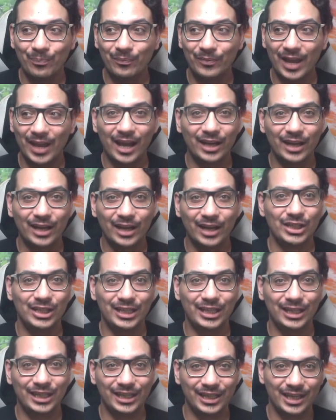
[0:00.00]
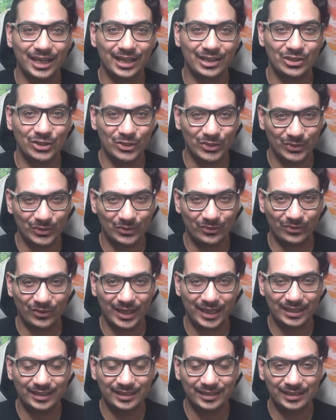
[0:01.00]
actually can do
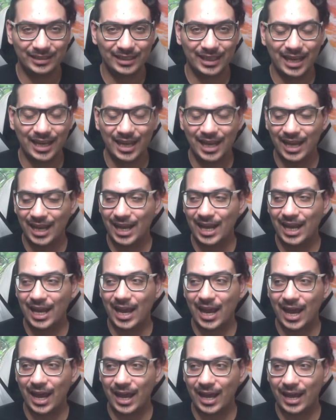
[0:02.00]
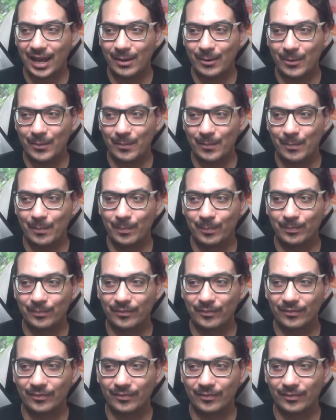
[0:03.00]
things.
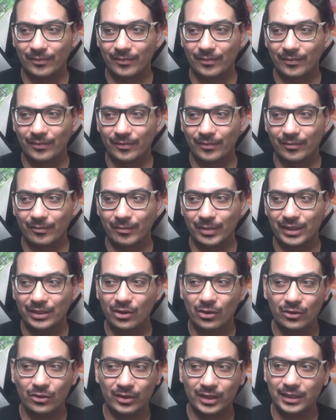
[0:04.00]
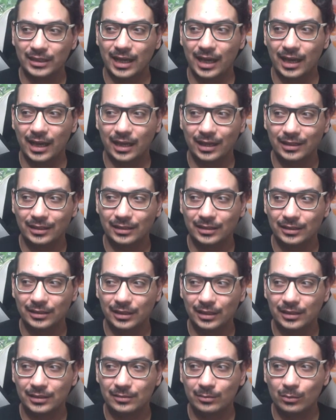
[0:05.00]
But not only that,
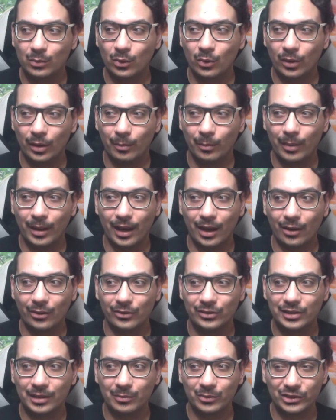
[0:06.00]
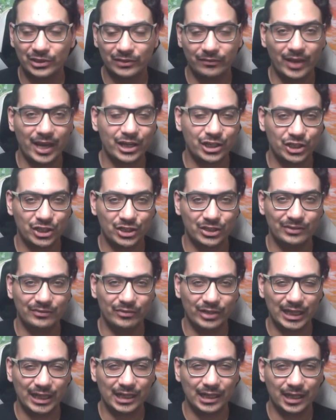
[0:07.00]
it's more about a motivation,
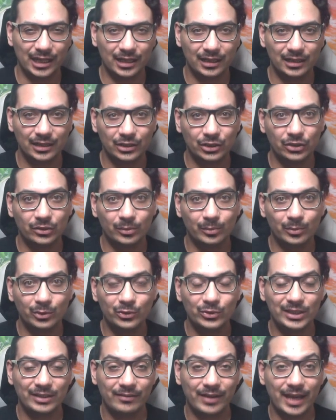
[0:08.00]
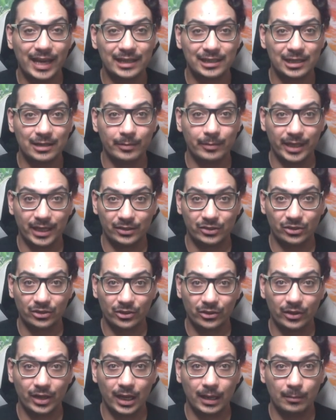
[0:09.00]
really. You're motivating me to
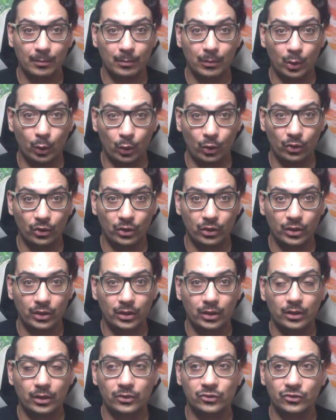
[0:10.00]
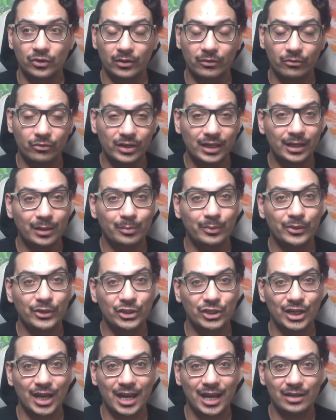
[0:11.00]
create more. So I really
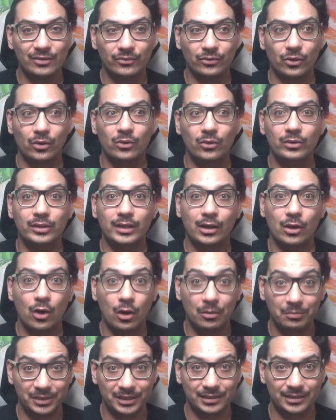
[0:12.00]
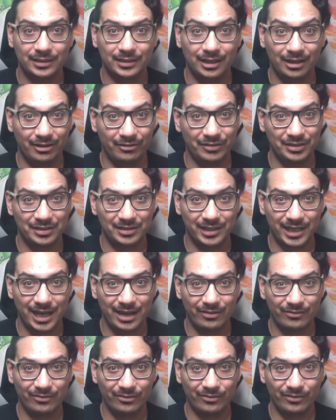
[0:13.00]
appreciate for all the comments that I
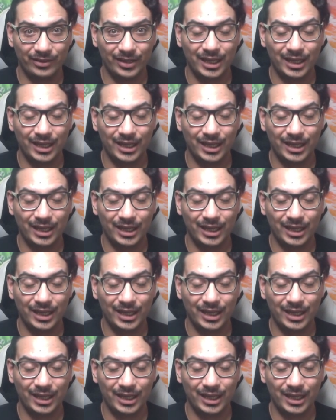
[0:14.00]
receive